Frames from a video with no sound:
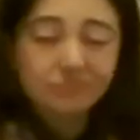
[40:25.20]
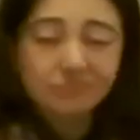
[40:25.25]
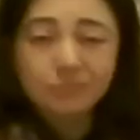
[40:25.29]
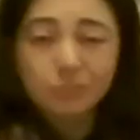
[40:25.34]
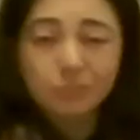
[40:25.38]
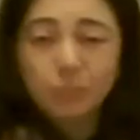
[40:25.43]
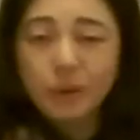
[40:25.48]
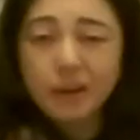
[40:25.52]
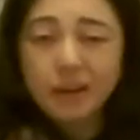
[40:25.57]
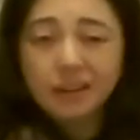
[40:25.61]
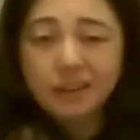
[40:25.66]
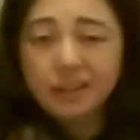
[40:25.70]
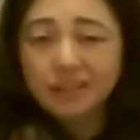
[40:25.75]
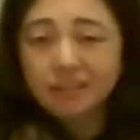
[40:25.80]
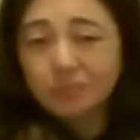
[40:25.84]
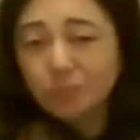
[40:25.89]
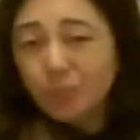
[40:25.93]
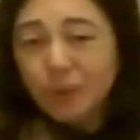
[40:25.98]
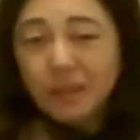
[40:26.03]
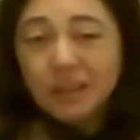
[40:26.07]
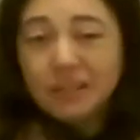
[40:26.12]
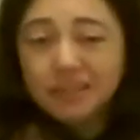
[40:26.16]
we
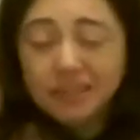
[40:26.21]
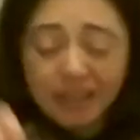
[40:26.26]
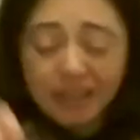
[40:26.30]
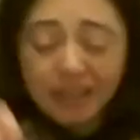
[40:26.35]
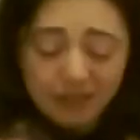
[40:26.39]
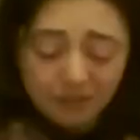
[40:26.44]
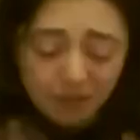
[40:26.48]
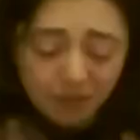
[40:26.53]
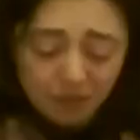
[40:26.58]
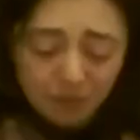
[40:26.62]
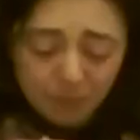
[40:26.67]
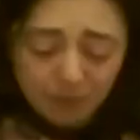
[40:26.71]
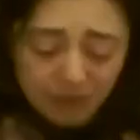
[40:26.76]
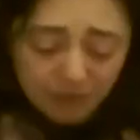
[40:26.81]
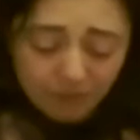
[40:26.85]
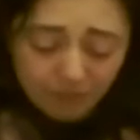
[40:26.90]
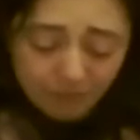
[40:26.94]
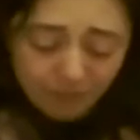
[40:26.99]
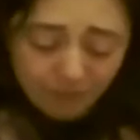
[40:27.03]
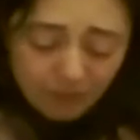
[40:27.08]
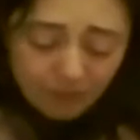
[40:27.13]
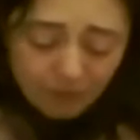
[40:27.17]
stick to it.
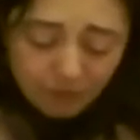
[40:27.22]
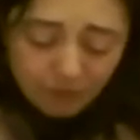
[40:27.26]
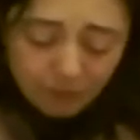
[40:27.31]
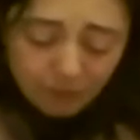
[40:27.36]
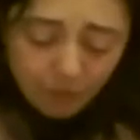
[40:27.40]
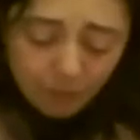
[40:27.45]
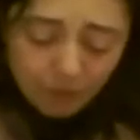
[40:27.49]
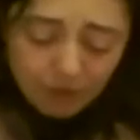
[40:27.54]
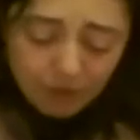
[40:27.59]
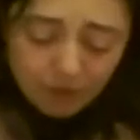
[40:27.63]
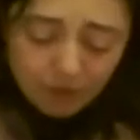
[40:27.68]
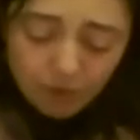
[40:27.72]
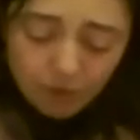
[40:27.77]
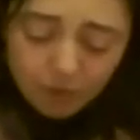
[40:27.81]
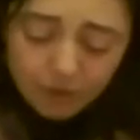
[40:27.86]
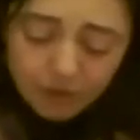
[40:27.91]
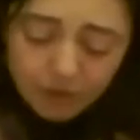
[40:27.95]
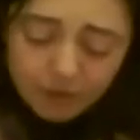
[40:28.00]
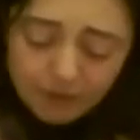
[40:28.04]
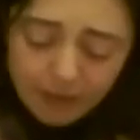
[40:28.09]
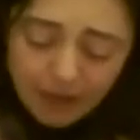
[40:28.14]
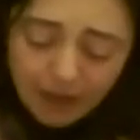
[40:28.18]
So we knew
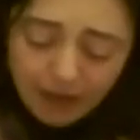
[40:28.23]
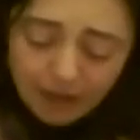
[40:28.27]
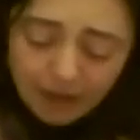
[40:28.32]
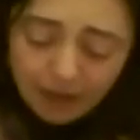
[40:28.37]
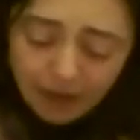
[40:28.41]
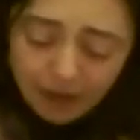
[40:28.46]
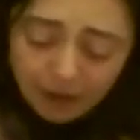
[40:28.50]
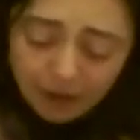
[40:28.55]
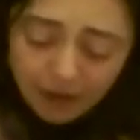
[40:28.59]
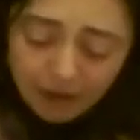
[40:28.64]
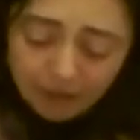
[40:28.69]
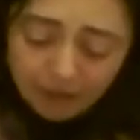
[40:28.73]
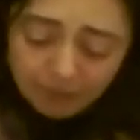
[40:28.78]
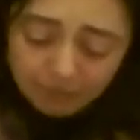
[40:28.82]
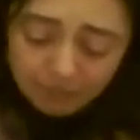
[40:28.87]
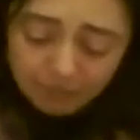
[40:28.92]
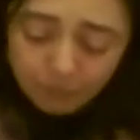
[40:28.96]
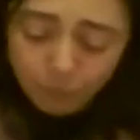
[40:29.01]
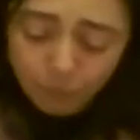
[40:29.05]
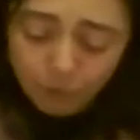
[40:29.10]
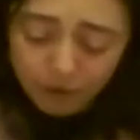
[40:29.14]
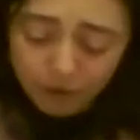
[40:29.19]
that that area
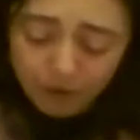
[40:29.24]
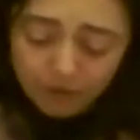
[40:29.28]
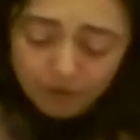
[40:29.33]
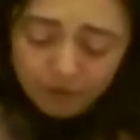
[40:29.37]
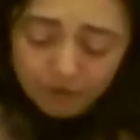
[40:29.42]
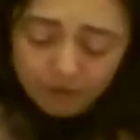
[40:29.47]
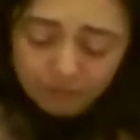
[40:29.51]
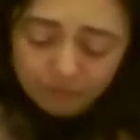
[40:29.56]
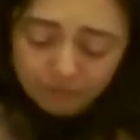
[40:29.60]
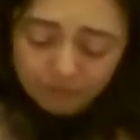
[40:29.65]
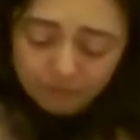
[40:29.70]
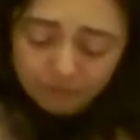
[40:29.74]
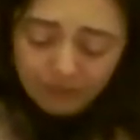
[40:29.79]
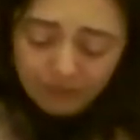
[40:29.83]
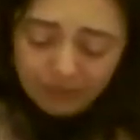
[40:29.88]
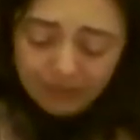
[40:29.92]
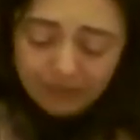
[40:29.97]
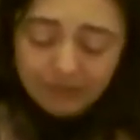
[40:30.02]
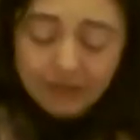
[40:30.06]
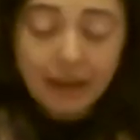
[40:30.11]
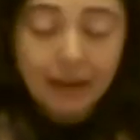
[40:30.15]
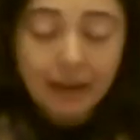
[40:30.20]
worked. It
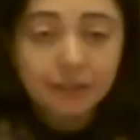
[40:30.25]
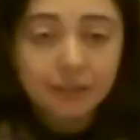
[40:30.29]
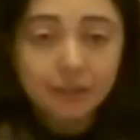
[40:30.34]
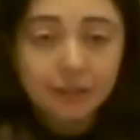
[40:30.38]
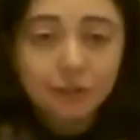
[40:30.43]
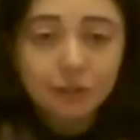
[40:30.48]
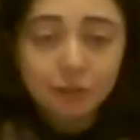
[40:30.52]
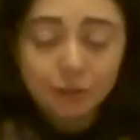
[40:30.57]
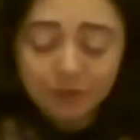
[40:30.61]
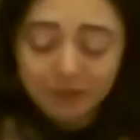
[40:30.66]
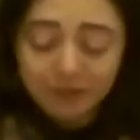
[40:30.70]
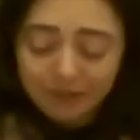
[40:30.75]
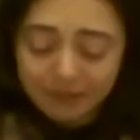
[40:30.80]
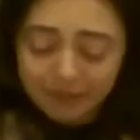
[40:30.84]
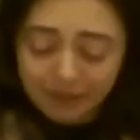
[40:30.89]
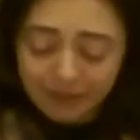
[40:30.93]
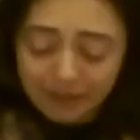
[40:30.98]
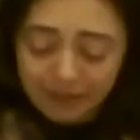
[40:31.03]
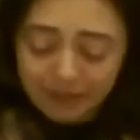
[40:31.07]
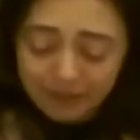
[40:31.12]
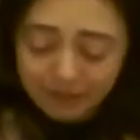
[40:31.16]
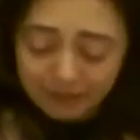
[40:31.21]
connected certain
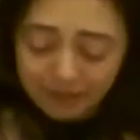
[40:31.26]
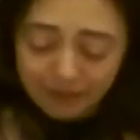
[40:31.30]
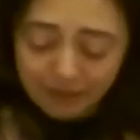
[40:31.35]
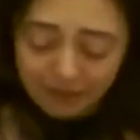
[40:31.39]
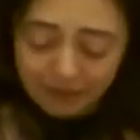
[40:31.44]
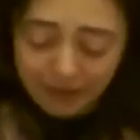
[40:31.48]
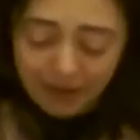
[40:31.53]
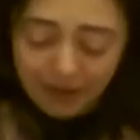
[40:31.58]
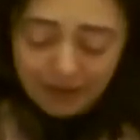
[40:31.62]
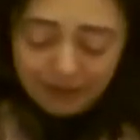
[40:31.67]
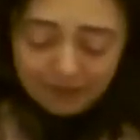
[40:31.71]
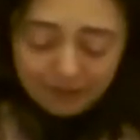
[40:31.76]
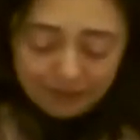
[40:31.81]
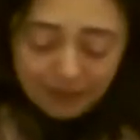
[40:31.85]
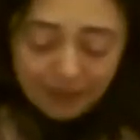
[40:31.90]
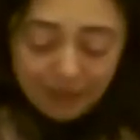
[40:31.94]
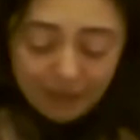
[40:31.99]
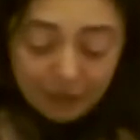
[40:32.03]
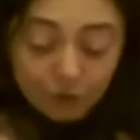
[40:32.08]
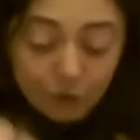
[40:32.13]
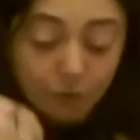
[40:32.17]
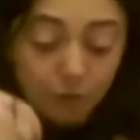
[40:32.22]
cities, and then
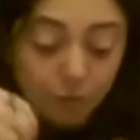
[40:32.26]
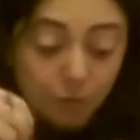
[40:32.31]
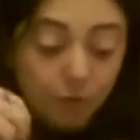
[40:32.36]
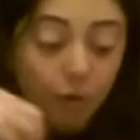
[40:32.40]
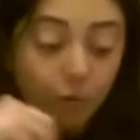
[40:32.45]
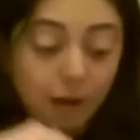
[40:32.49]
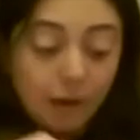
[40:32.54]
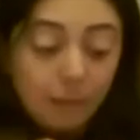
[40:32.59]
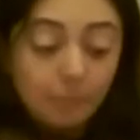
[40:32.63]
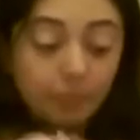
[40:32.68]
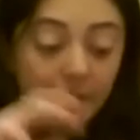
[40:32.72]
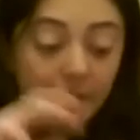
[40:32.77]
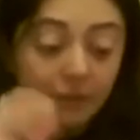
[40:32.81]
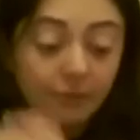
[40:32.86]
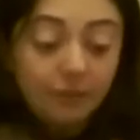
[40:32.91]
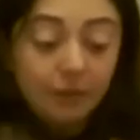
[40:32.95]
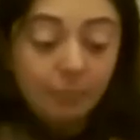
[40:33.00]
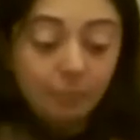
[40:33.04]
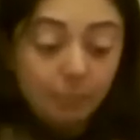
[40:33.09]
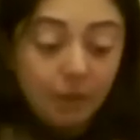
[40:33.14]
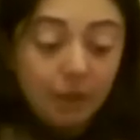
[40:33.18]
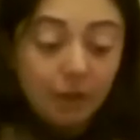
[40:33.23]
cities grew up
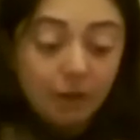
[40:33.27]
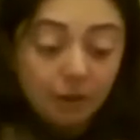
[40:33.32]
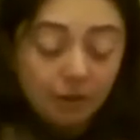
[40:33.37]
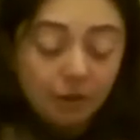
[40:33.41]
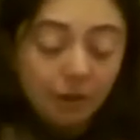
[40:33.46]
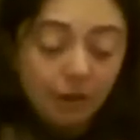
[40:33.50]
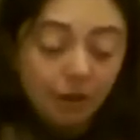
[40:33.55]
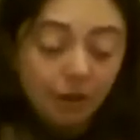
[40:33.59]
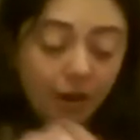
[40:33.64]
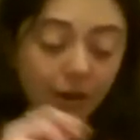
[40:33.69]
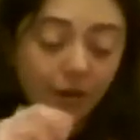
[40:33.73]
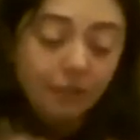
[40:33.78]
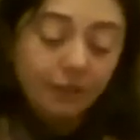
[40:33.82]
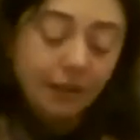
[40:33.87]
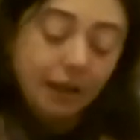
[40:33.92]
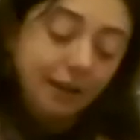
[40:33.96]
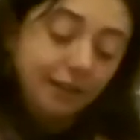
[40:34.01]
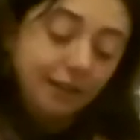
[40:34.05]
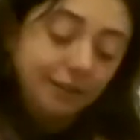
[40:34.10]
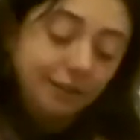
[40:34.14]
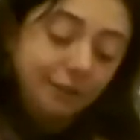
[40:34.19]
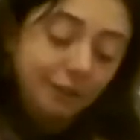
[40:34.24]
even bigger along
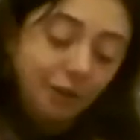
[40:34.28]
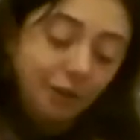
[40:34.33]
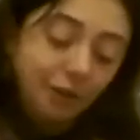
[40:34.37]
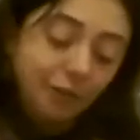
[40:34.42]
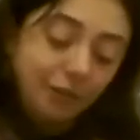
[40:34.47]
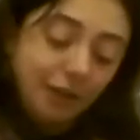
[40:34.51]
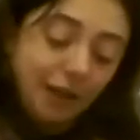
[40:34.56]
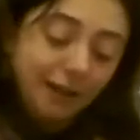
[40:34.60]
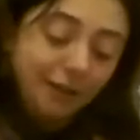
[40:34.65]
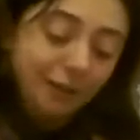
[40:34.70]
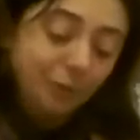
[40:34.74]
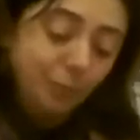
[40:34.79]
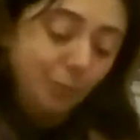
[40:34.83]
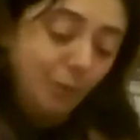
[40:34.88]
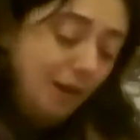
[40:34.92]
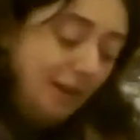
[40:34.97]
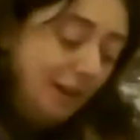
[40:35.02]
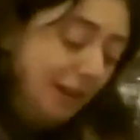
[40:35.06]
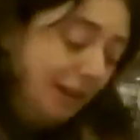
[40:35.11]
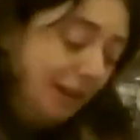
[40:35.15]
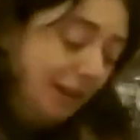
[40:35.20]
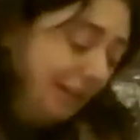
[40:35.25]
that. So that is
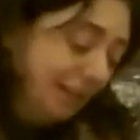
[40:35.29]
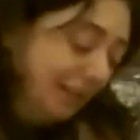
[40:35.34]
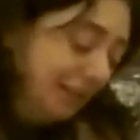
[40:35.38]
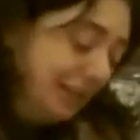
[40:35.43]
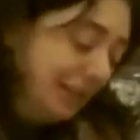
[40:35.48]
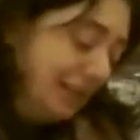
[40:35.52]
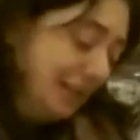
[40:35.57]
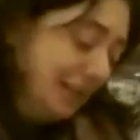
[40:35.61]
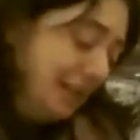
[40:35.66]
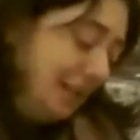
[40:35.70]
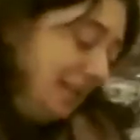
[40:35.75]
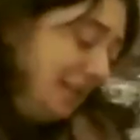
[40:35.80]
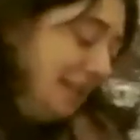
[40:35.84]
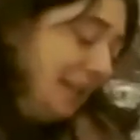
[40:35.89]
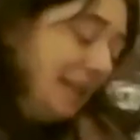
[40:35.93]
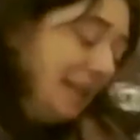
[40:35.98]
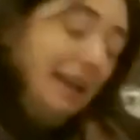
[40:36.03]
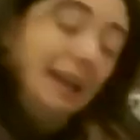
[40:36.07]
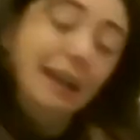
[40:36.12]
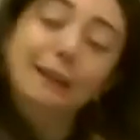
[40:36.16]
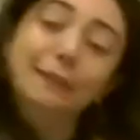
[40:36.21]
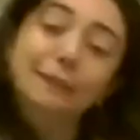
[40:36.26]
why
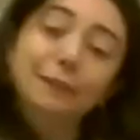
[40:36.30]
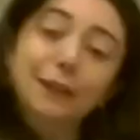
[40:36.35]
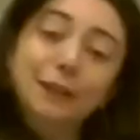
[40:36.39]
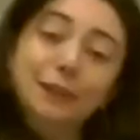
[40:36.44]
every